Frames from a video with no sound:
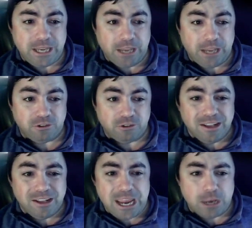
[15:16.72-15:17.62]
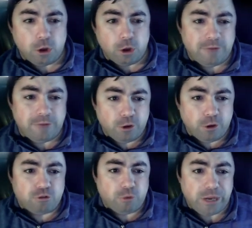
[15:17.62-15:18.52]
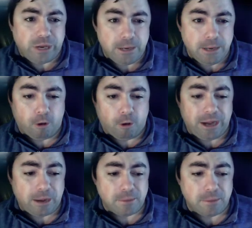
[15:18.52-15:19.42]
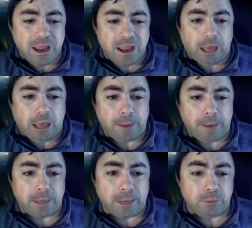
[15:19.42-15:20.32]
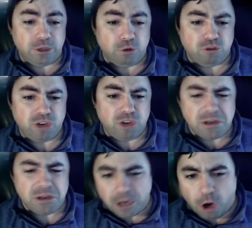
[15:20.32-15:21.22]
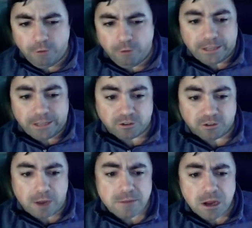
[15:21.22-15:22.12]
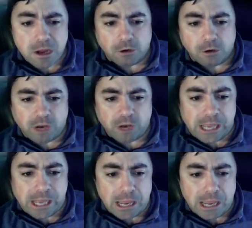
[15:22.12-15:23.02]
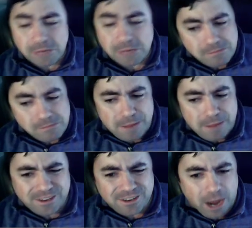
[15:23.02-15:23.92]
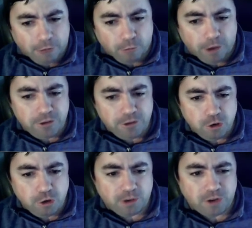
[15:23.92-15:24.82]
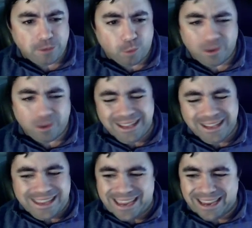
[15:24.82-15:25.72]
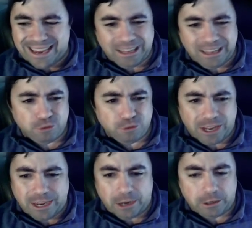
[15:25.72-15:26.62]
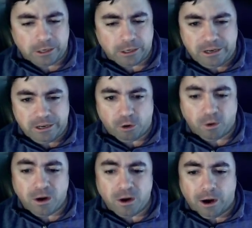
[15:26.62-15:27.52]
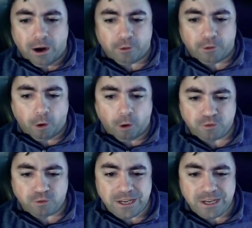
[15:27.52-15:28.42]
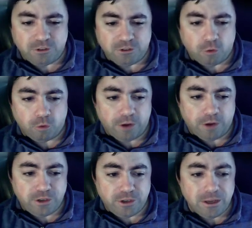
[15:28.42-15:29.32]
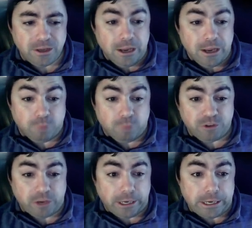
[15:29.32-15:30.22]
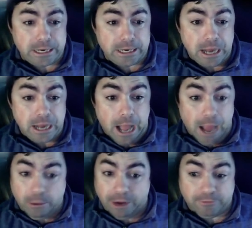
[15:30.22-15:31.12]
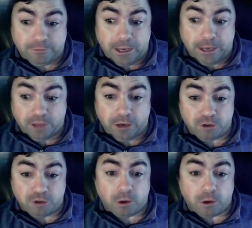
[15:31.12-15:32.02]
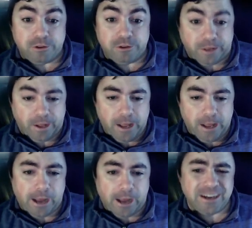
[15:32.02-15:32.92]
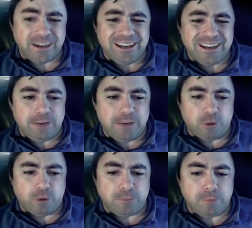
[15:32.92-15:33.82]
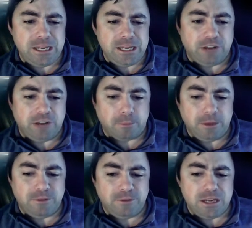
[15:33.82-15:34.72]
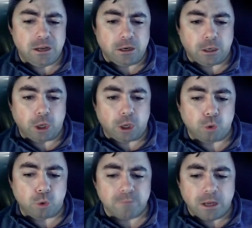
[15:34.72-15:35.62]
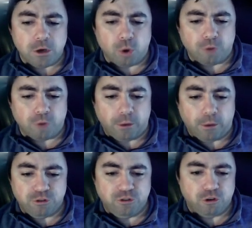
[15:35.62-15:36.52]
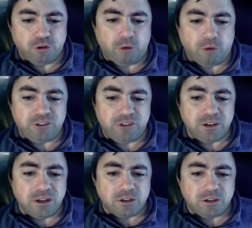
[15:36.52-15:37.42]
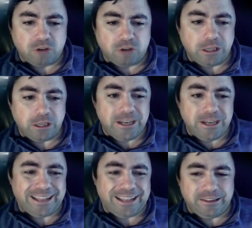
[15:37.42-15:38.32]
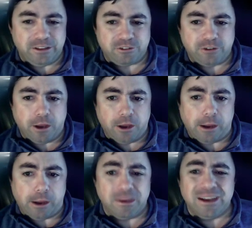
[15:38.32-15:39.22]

cases. Taking a look at Village Creek in Birmingham, Alabama, and we do see COVID at this time, Looks like uh, maybe it's not rising too much anymore. Again, level's not calculated here either. RSV is still rising. Influenza A, I would have to guess that is relatively high. Influenza B, HMPV, low. Norovirus is just rising slightly at this time.